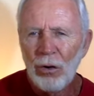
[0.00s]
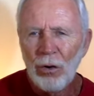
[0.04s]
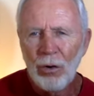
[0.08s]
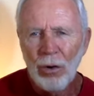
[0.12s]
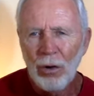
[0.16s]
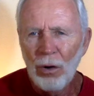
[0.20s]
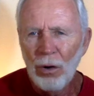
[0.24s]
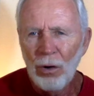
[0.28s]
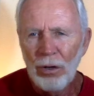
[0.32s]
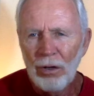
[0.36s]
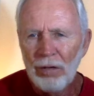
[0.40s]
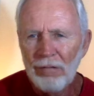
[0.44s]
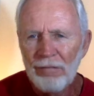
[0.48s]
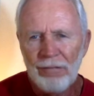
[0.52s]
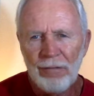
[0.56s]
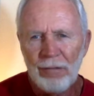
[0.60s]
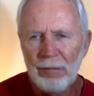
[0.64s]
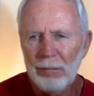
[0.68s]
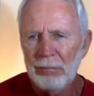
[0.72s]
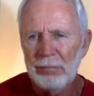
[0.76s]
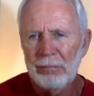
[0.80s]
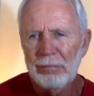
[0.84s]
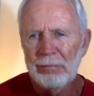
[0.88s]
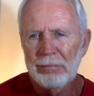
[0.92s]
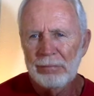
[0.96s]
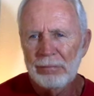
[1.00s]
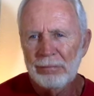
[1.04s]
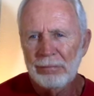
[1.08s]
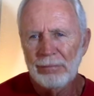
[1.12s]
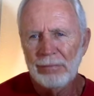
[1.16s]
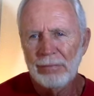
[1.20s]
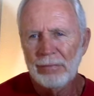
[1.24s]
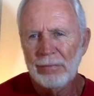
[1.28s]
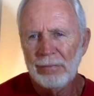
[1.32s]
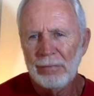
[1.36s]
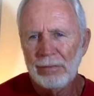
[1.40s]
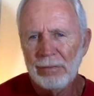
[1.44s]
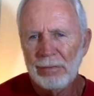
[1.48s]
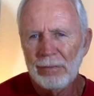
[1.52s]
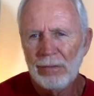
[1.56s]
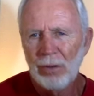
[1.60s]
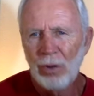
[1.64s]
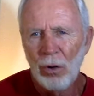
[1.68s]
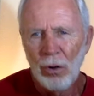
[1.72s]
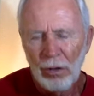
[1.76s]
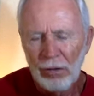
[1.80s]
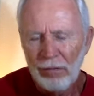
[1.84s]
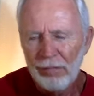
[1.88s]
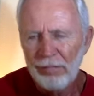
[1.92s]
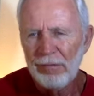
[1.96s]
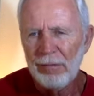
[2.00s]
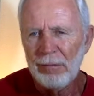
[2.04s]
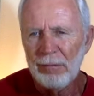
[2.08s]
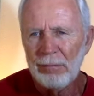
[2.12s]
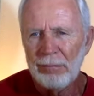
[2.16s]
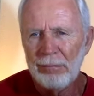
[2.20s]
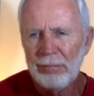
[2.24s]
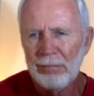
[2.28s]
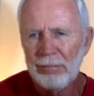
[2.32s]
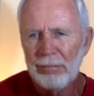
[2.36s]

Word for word: All of them, all of them,